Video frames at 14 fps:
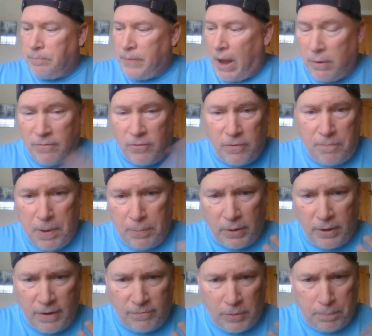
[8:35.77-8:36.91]
However,
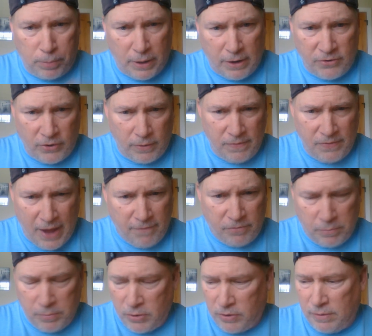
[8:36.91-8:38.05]
if the players aren't that
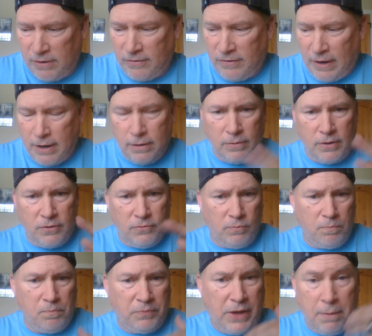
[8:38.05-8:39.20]
familiar with the setting, the
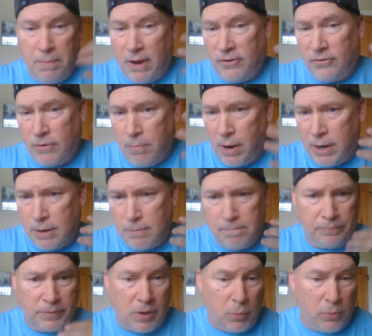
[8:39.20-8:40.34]
game master might
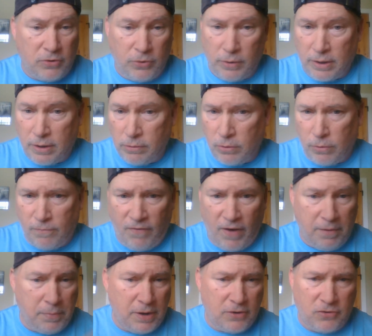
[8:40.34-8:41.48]
go into like a little
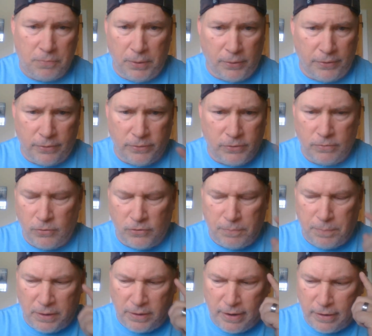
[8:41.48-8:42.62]
5-minute spiel. Don't
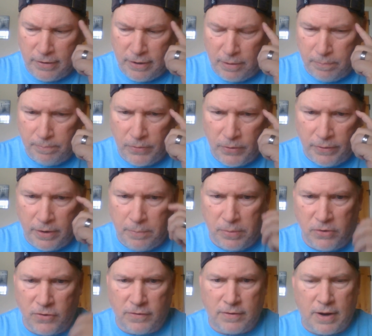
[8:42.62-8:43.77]
spend a lot of time on that,
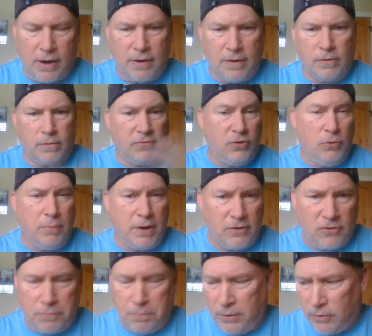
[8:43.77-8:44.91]
but just kind of a
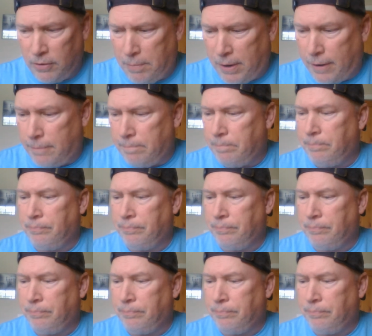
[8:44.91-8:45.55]
2-minute spiel about